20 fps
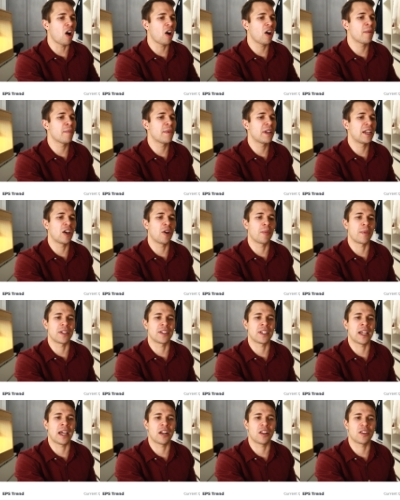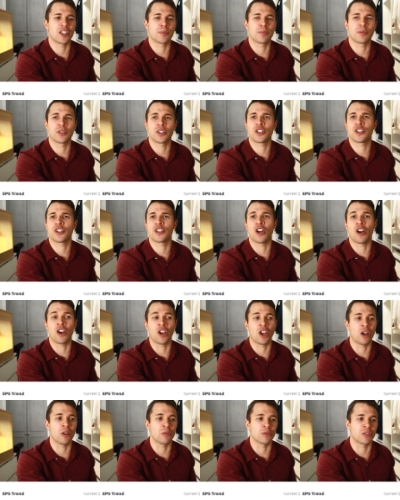I'm a little bit down on this position.
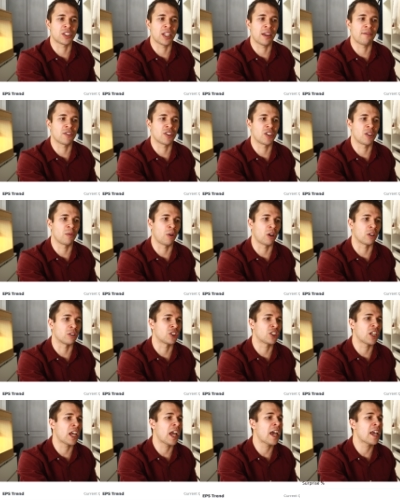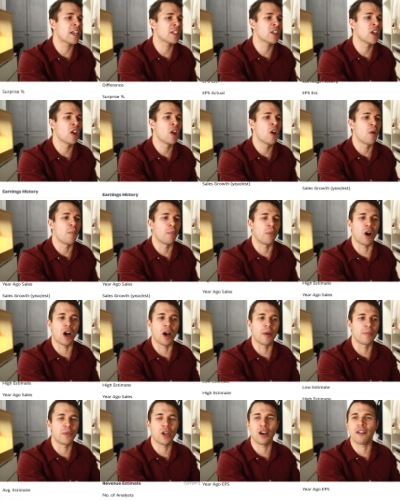I hold 71 shares, but
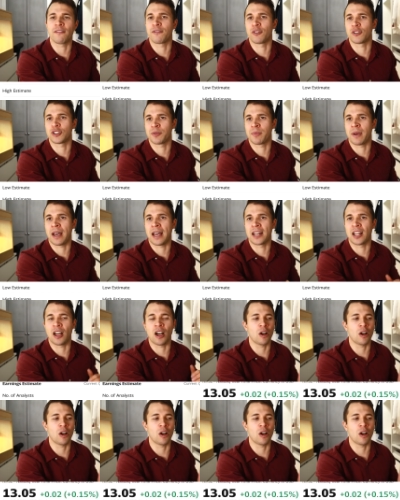I'm not fussed about